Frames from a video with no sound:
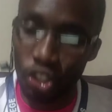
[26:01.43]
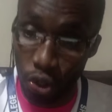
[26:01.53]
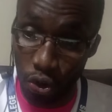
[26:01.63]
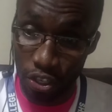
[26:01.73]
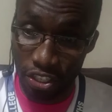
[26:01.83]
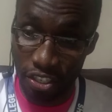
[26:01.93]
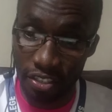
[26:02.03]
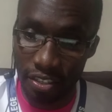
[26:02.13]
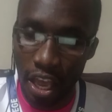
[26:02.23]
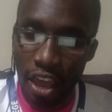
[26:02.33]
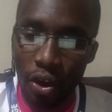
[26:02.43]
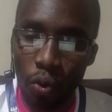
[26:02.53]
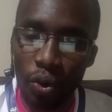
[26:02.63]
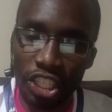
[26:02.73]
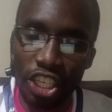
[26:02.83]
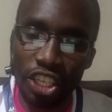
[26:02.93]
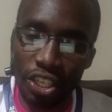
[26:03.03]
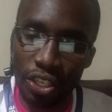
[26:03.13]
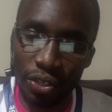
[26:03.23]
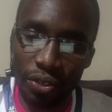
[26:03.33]
choices, which
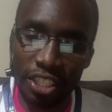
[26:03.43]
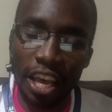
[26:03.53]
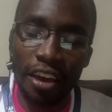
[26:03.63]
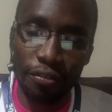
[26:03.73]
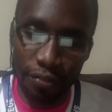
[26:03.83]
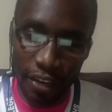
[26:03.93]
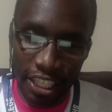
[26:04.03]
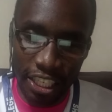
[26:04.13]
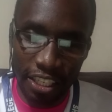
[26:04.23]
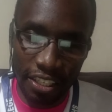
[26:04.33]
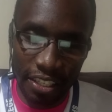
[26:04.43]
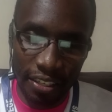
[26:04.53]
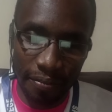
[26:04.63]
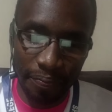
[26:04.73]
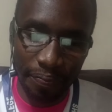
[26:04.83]
include phages,